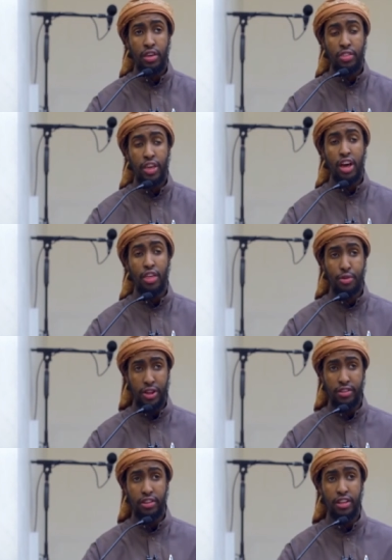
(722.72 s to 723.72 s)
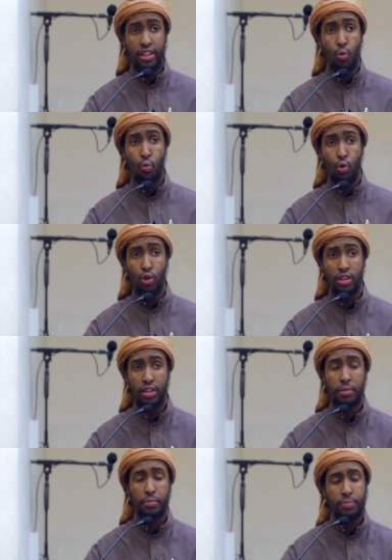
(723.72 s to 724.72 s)
they are threatened and they're warned
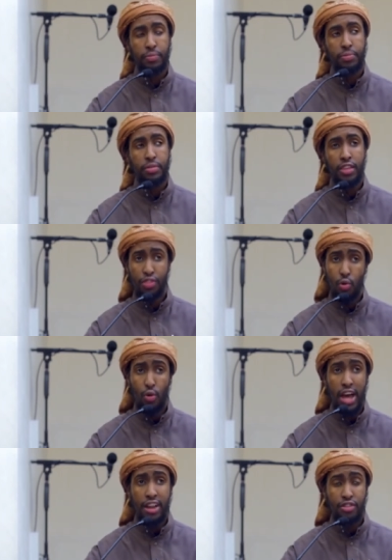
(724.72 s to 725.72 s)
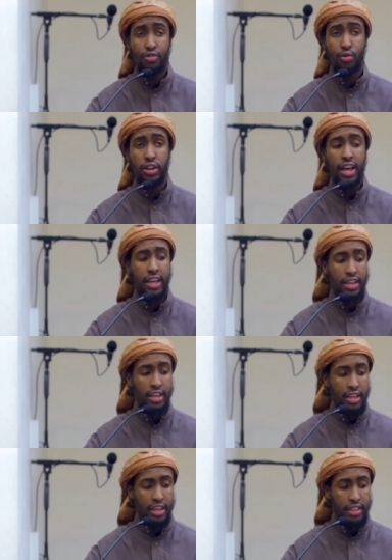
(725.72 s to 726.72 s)
in the Quran and the
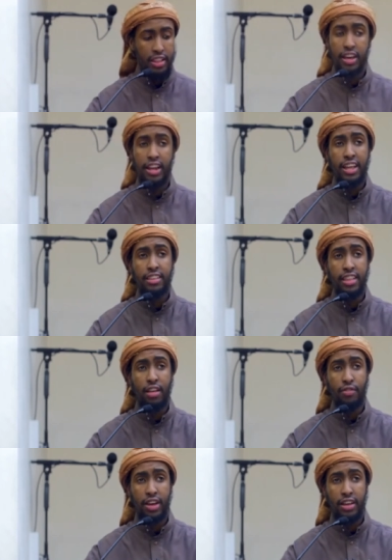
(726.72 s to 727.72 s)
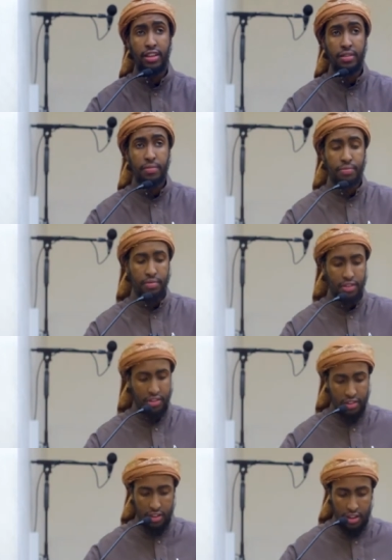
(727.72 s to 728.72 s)
Sunnah that they're going to enter the hellfire this
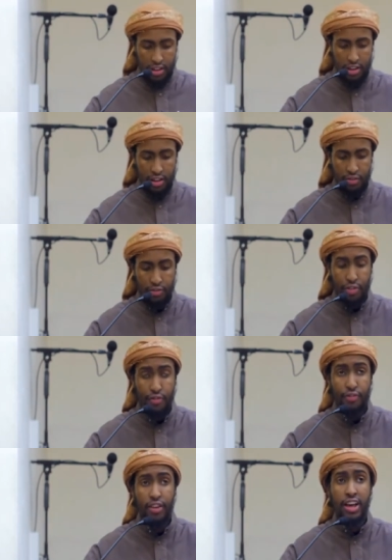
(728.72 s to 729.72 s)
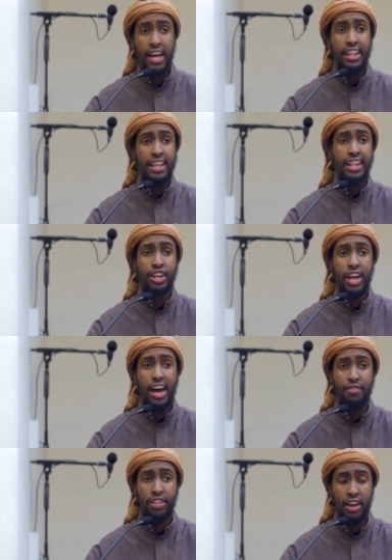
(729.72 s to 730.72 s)
is a fear that they should
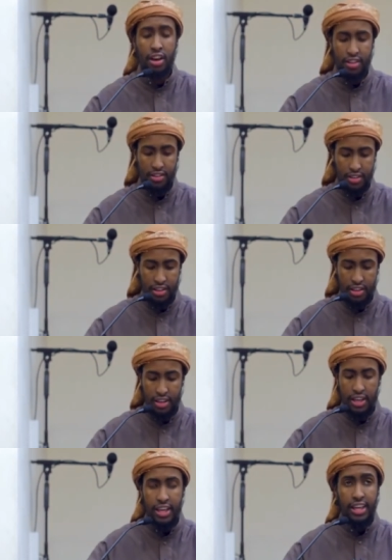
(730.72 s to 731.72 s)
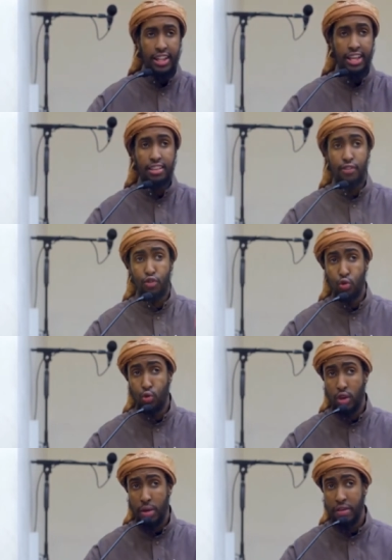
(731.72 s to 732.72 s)
have in their hearts. That if you
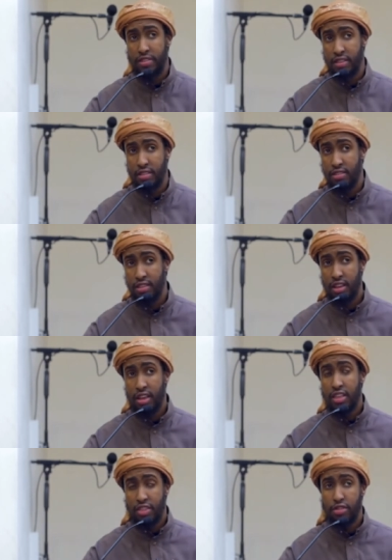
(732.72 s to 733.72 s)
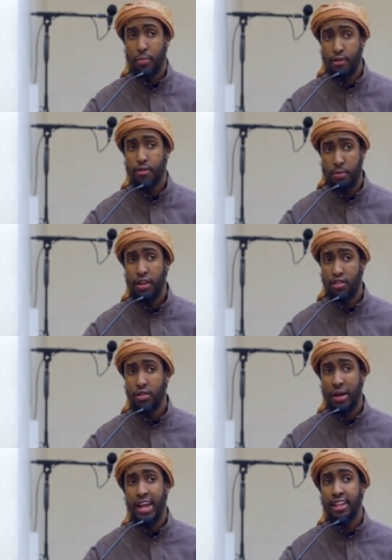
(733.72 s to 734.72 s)
do commit sins, there's a possibility
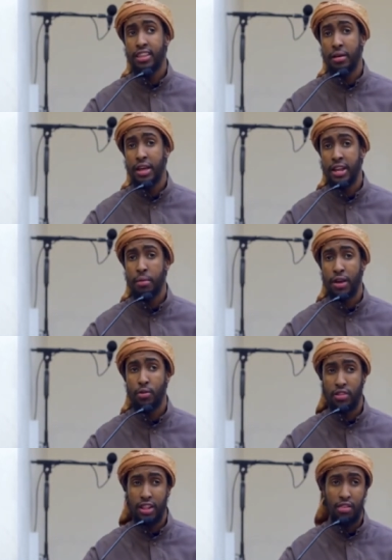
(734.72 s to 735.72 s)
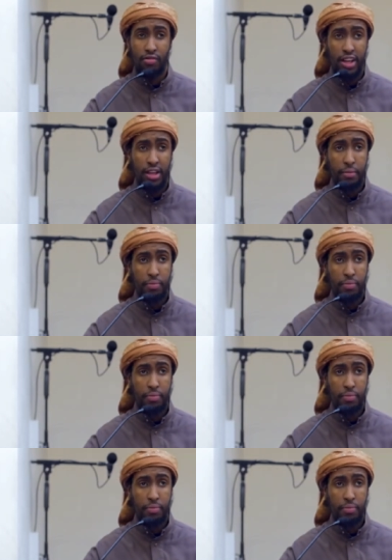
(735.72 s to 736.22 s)
you might end up going to the hellfire.